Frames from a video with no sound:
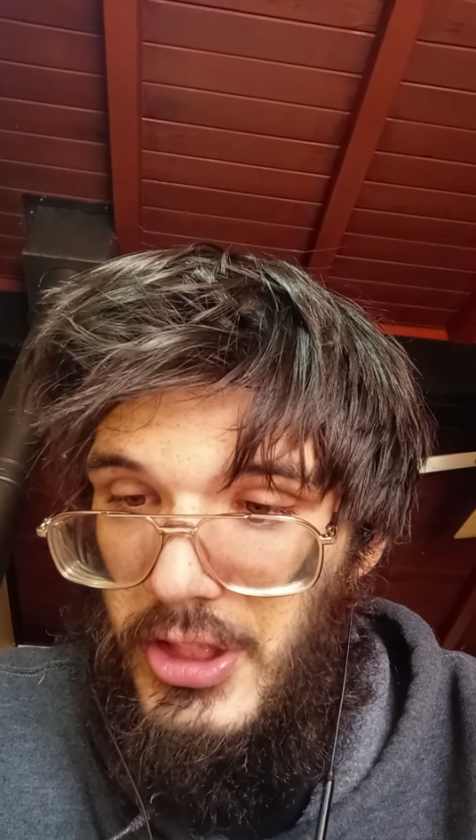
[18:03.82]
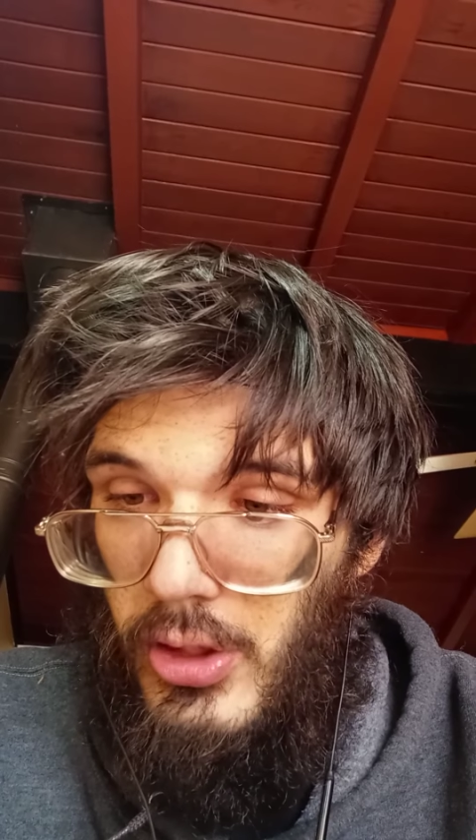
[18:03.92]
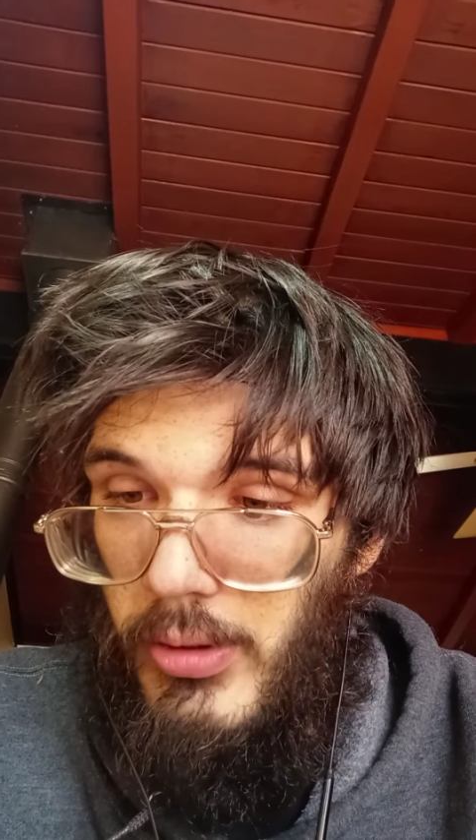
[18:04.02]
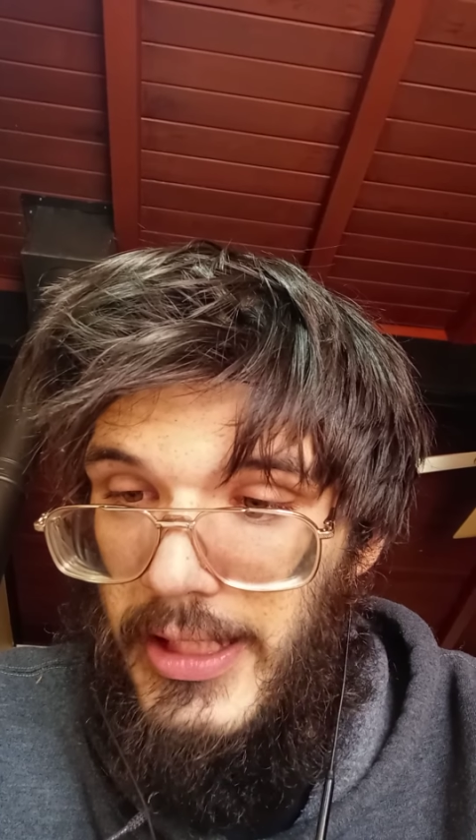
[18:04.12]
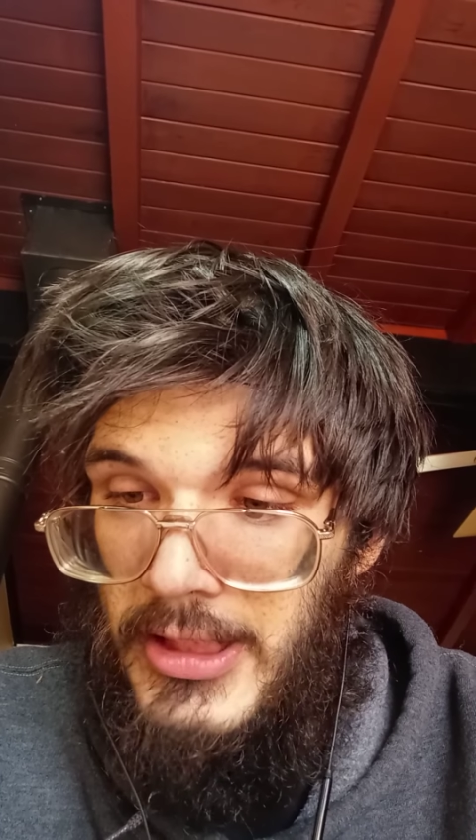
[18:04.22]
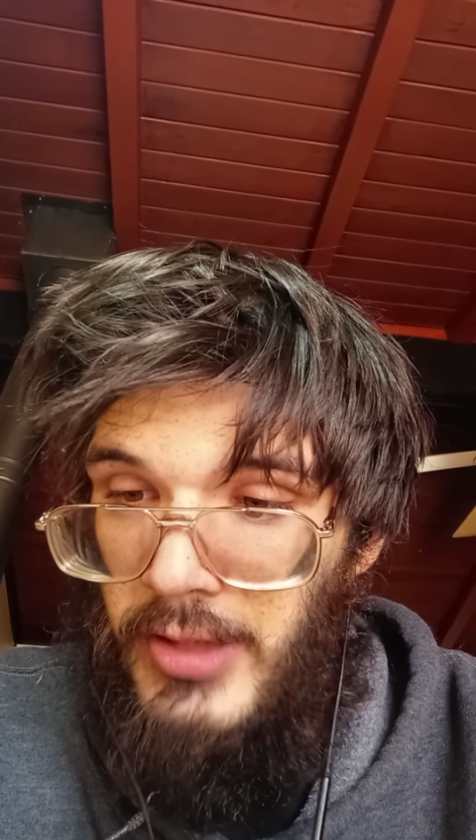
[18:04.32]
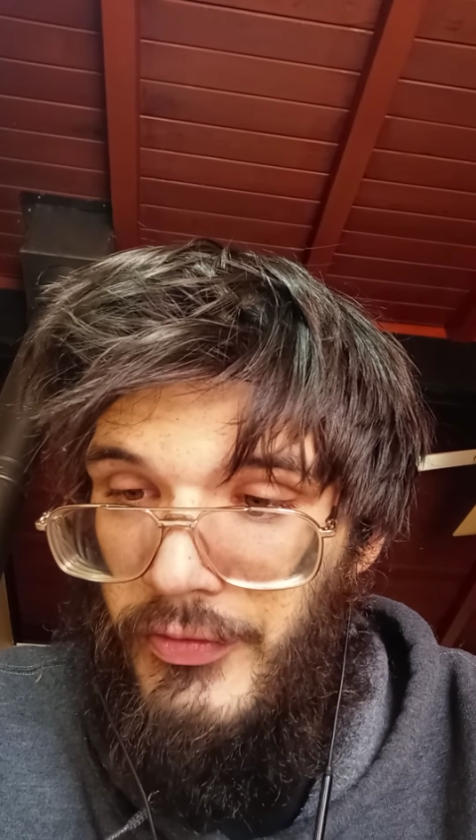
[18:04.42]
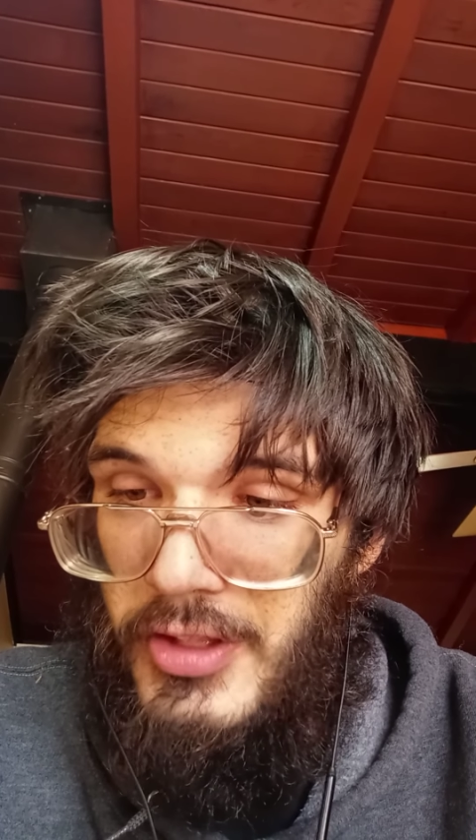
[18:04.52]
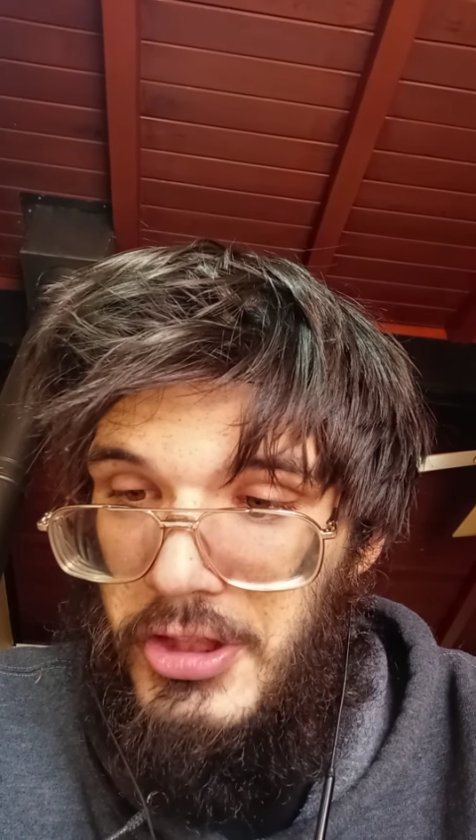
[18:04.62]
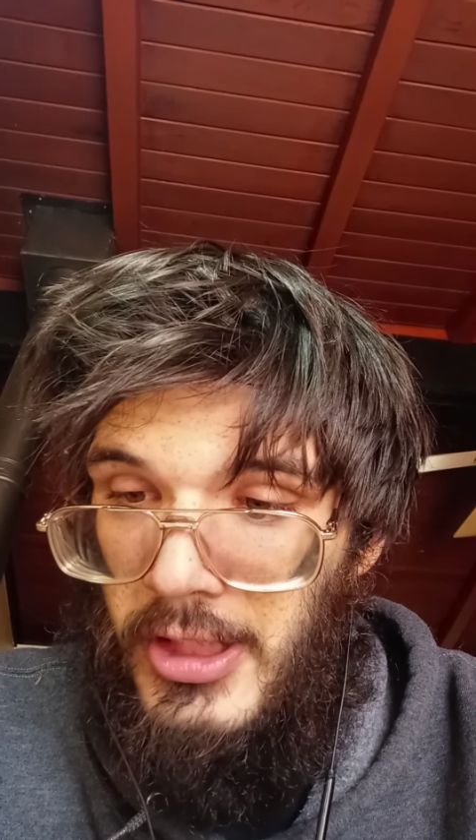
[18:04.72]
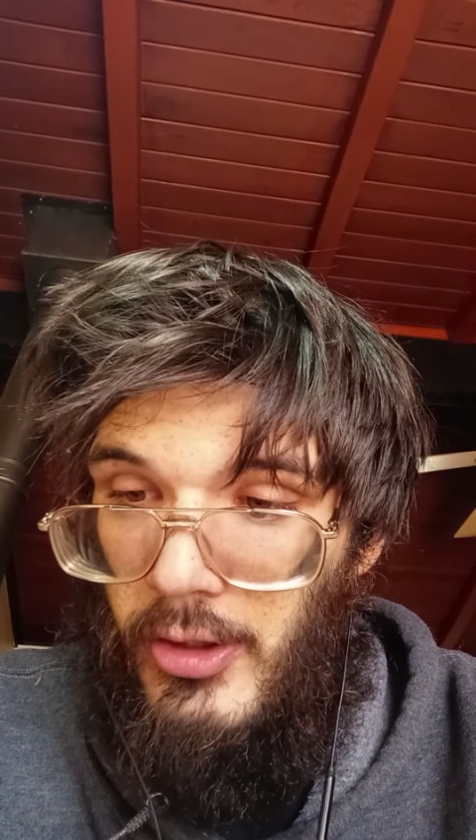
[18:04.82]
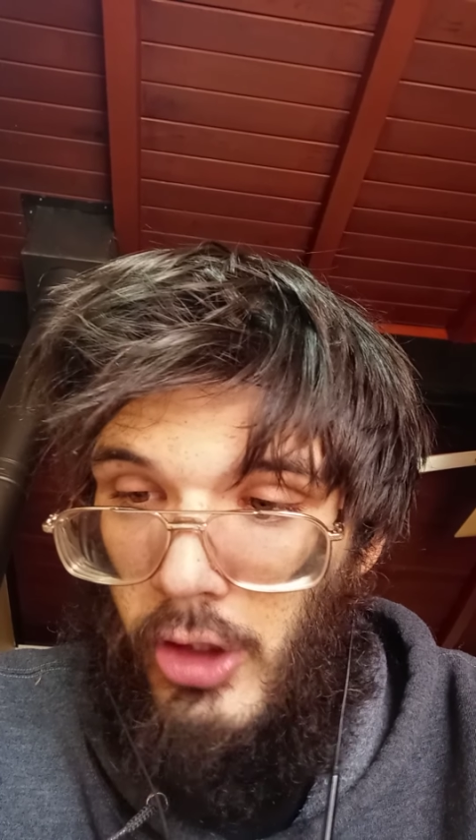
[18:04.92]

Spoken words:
still insufficient